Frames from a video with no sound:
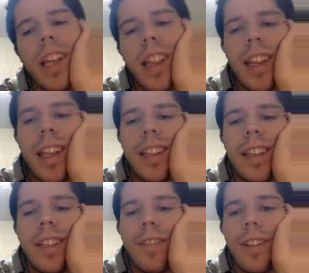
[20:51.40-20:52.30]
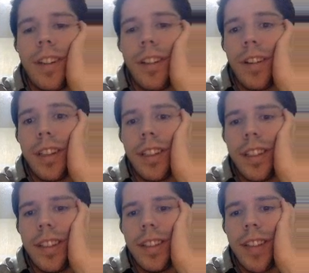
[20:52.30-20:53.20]
That Team Flare grunt
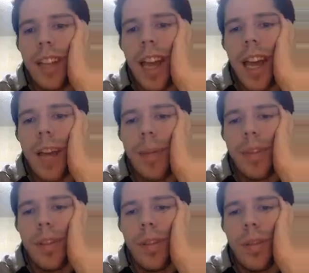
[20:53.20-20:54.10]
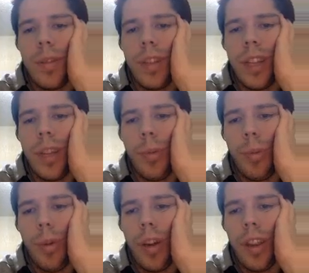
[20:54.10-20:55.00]
is absolutely
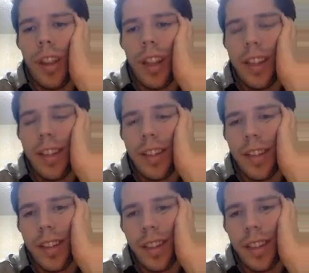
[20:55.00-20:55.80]
worthless.